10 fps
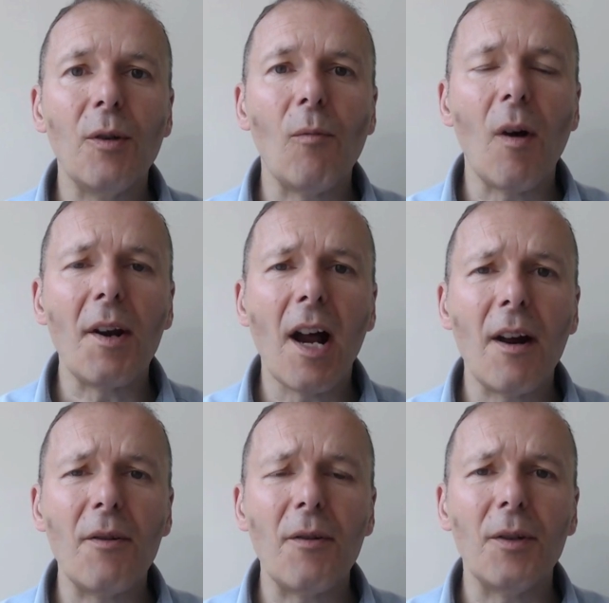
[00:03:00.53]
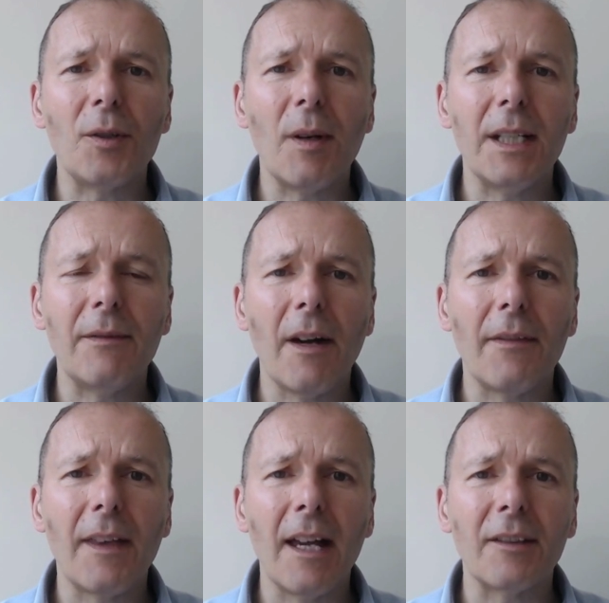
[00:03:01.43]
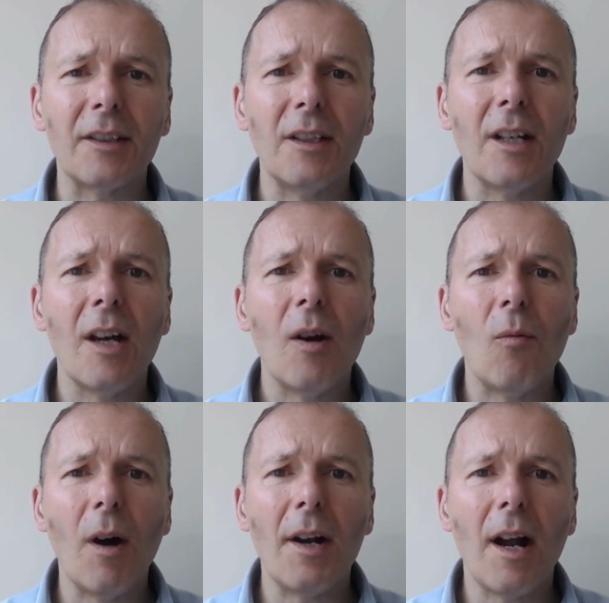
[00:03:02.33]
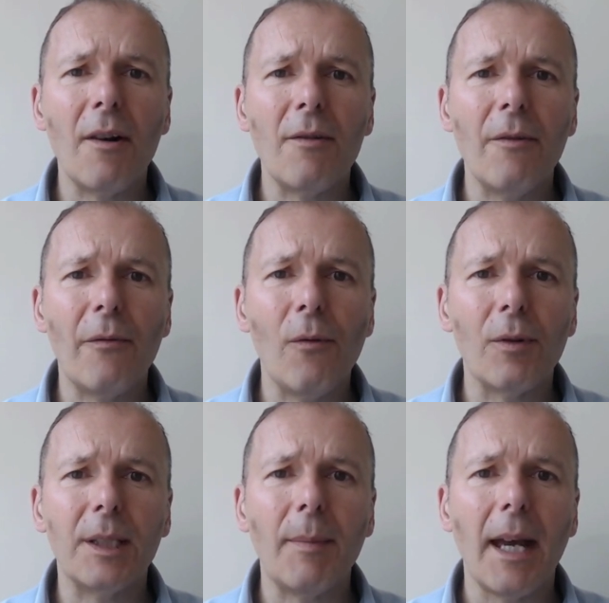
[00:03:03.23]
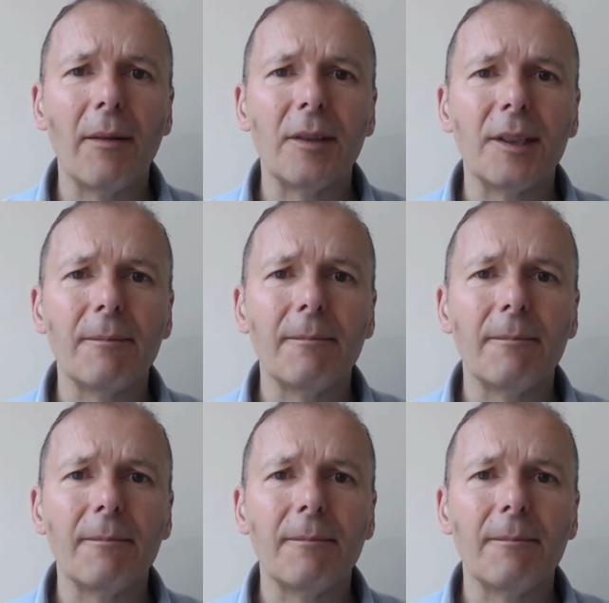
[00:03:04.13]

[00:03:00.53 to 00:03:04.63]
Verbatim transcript: one hundred and twenty-five thousand one hundred and forty pounds.